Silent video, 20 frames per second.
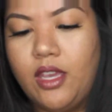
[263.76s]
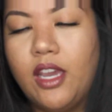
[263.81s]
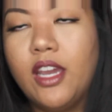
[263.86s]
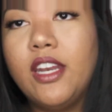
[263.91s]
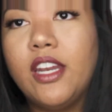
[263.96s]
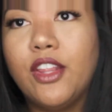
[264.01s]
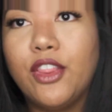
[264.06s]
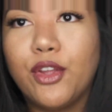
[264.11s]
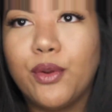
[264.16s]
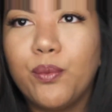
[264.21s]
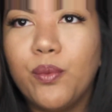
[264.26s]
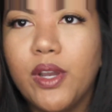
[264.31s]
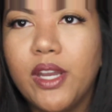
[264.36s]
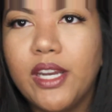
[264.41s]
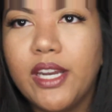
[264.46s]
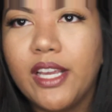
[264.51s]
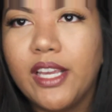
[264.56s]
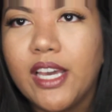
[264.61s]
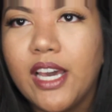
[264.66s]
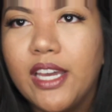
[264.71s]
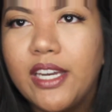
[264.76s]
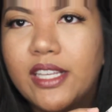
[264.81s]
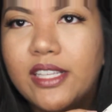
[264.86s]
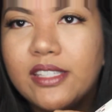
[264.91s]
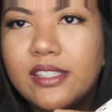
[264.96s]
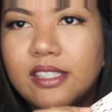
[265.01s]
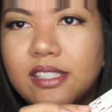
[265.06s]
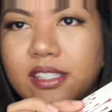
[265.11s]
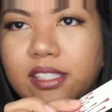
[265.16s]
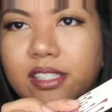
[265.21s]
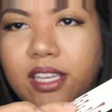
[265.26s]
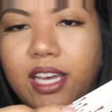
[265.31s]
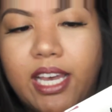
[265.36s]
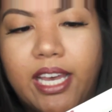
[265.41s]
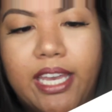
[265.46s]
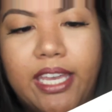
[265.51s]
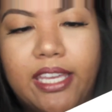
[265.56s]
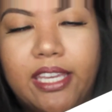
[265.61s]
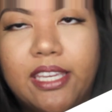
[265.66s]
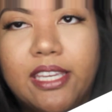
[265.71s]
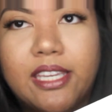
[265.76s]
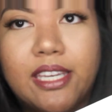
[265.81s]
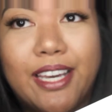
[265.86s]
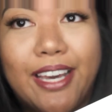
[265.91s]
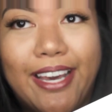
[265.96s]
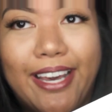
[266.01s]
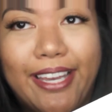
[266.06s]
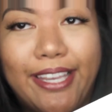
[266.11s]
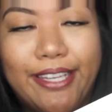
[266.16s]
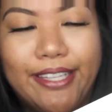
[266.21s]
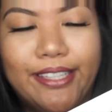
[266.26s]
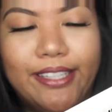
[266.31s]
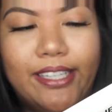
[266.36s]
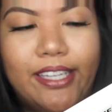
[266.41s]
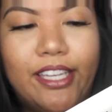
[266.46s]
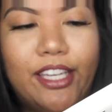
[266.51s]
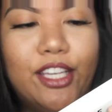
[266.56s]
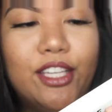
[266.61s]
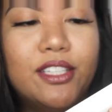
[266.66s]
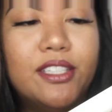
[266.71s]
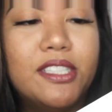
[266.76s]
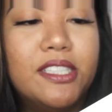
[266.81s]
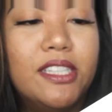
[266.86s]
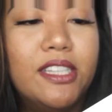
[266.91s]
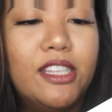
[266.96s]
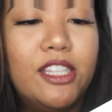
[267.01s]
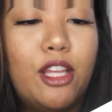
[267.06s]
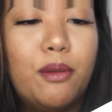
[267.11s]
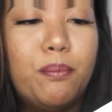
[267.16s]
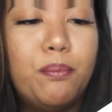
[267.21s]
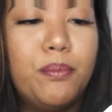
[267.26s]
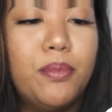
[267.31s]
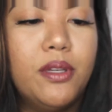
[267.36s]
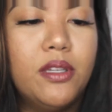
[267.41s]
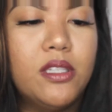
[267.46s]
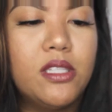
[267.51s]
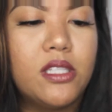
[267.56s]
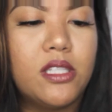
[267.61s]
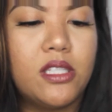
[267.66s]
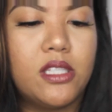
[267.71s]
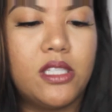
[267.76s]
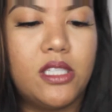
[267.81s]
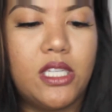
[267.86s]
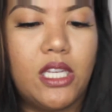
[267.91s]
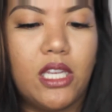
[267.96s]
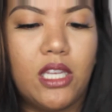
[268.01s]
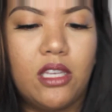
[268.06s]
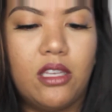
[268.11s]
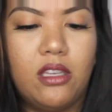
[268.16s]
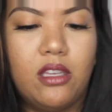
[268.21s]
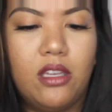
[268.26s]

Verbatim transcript: Another one I got is this Kylie lipstick